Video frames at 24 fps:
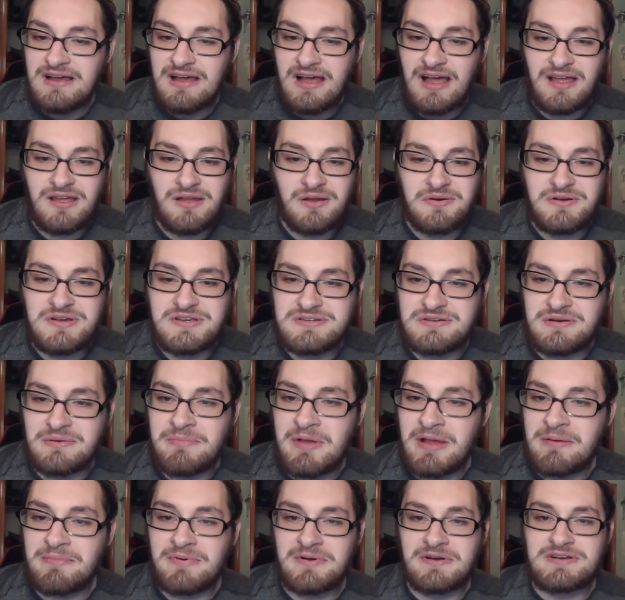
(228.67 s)
I always
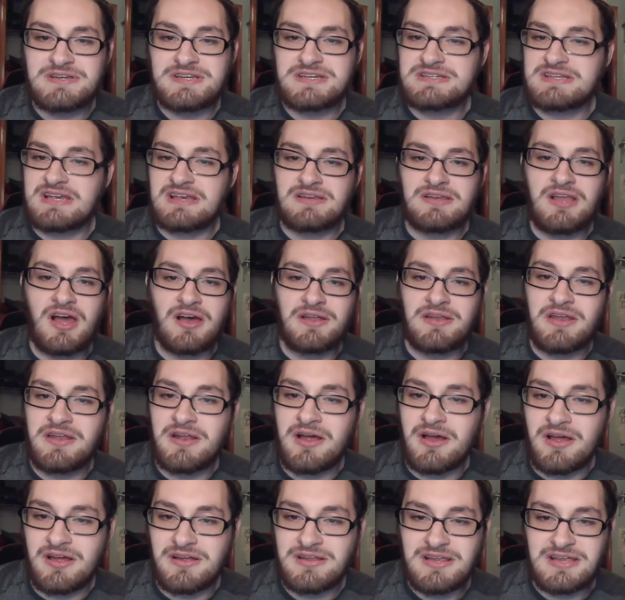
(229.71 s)
remember just like,
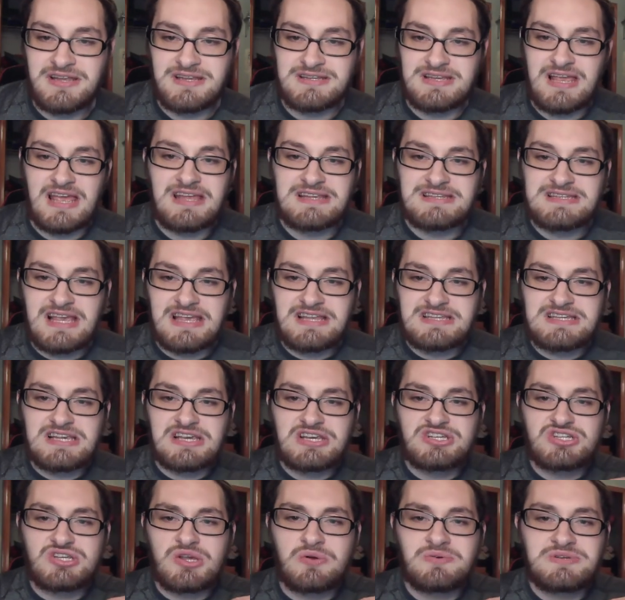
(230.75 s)
no. It's like
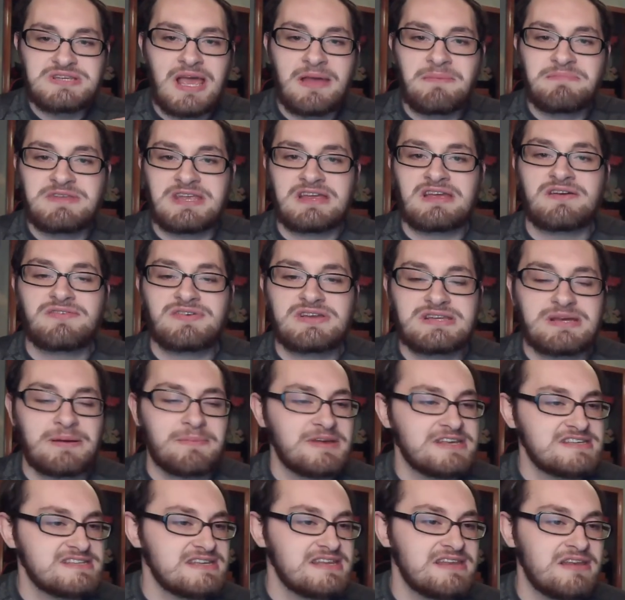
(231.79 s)
so tempting every time
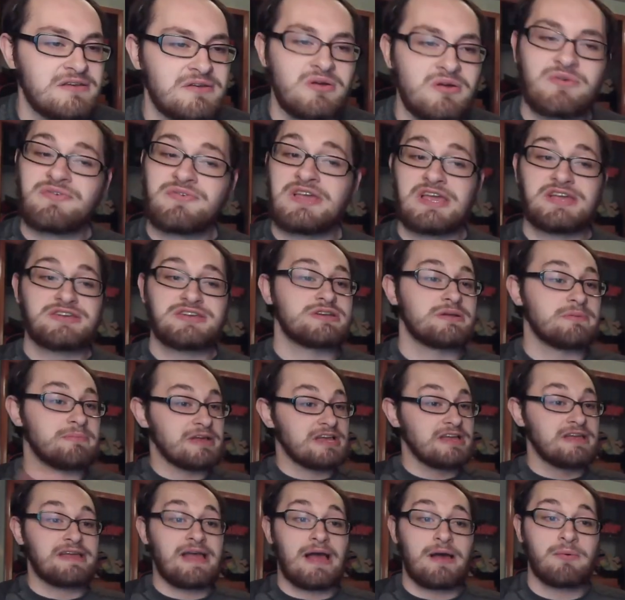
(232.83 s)
I see the notification. I'm
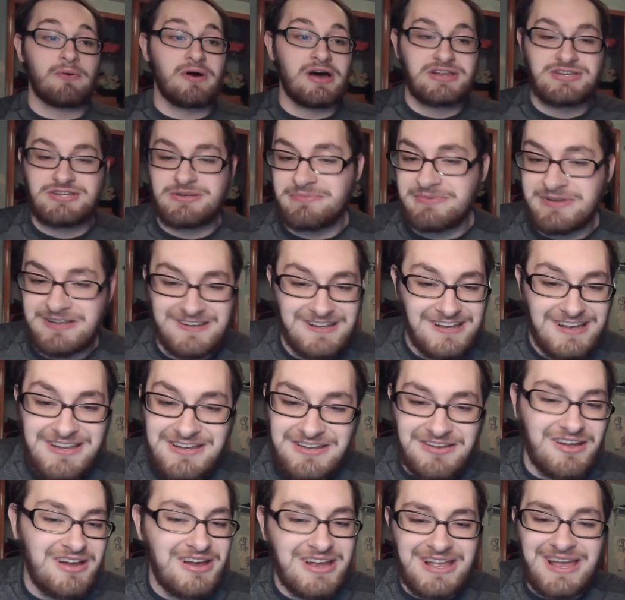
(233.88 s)
like, gotta watch it. But
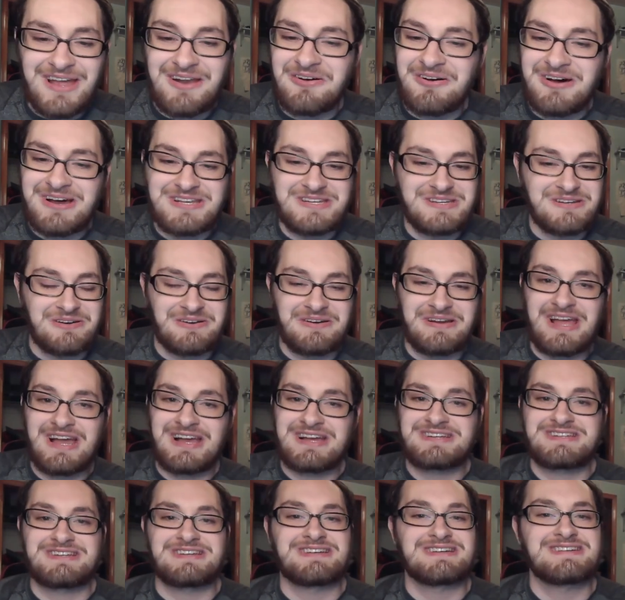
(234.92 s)
no, I gotta watch the
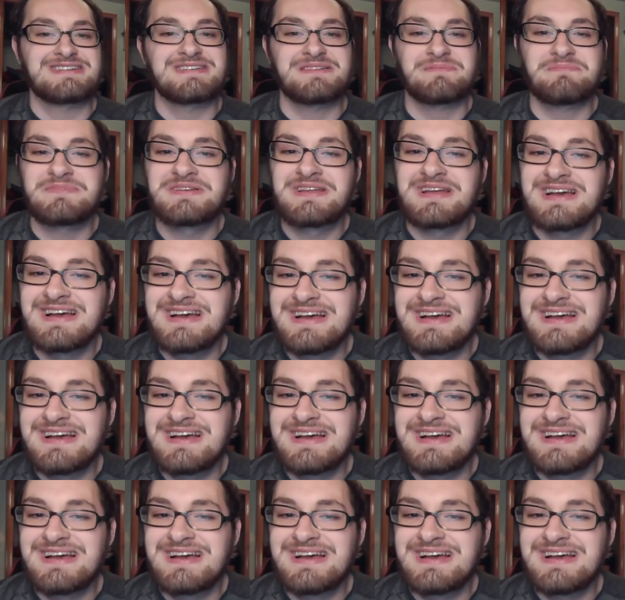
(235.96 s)
reaction because I'm...